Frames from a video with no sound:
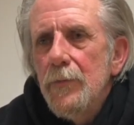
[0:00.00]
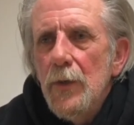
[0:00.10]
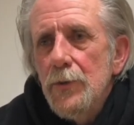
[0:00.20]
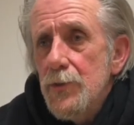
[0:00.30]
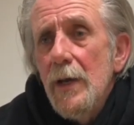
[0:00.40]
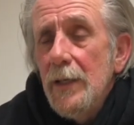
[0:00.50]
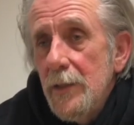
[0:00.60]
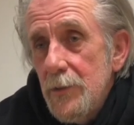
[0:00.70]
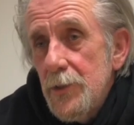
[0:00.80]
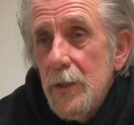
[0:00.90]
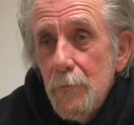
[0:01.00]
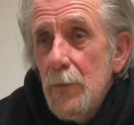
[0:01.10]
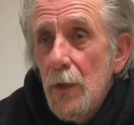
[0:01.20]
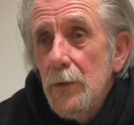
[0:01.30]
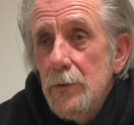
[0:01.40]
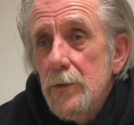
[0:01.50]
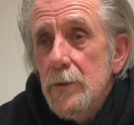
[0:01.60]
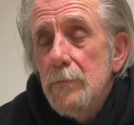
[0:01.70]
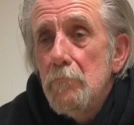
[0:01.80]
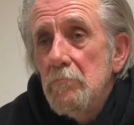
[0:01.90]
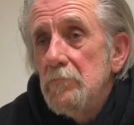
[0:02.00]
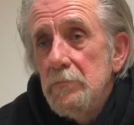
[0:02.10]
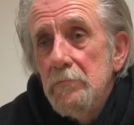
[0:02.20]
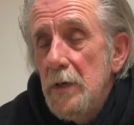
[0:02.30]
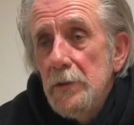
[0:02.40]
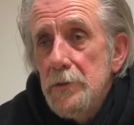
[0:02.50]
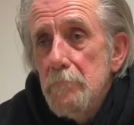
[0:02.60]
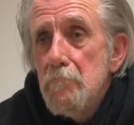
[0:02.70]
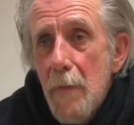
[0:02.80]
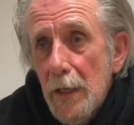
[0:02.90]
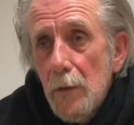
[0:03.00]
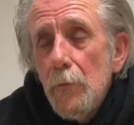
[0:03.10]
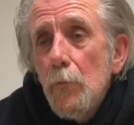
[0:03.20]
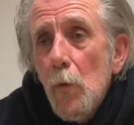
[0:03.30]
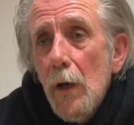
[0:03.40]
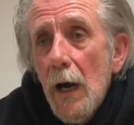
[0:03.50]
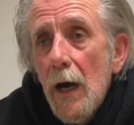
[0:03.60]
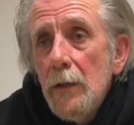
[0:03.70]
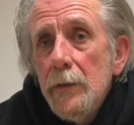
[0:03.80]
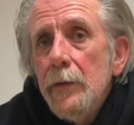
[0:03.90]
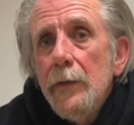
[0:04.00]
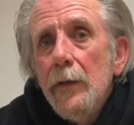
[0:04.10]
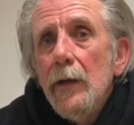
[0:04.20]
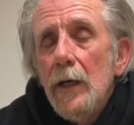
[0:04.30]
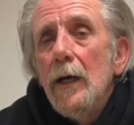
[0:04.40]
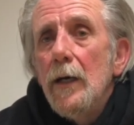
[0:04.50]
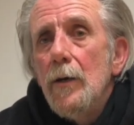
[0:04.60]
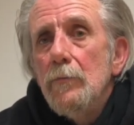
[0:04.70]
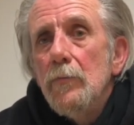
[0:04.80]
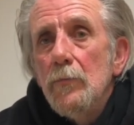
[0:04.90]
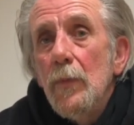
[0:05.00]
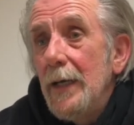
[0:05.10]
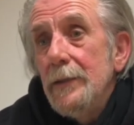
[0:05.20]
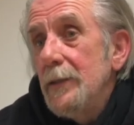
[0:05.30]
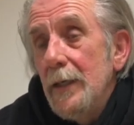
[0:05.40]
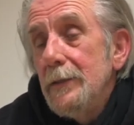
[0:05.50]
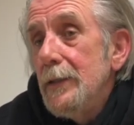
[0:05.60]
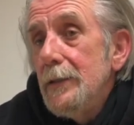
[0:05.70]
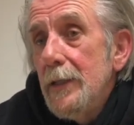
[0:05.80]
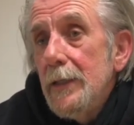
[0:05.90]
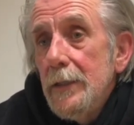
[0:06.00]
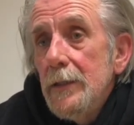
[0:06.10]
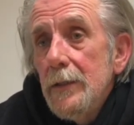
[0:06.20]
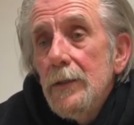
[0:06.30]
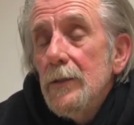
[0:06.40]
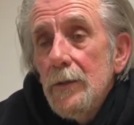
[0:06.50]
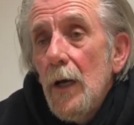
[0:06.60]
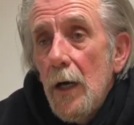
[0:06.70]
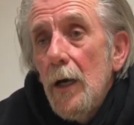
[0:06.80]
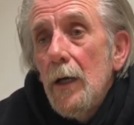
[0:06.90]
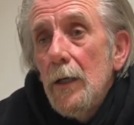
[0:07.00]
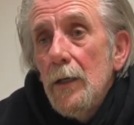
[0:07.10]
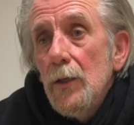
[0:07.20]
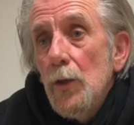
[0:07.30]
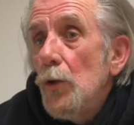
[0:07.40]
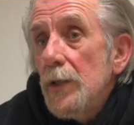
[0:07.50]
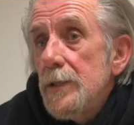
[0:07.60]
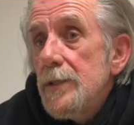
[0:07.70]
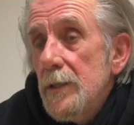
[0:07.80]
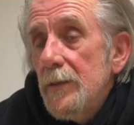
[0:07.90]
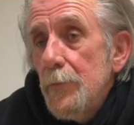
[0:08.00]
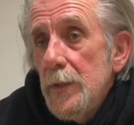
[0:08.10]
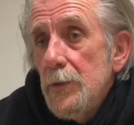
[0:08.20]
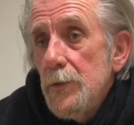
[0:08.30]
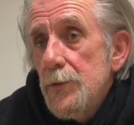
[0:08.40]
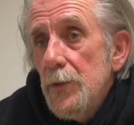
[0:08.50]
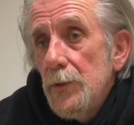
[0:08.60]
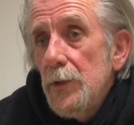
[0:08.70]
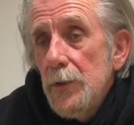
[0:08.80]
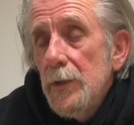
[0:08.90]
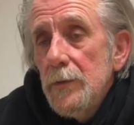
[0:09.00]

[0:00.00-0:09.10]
Australian sheepdogs, Belgian Malinois, and indeed corgis have been used to herd.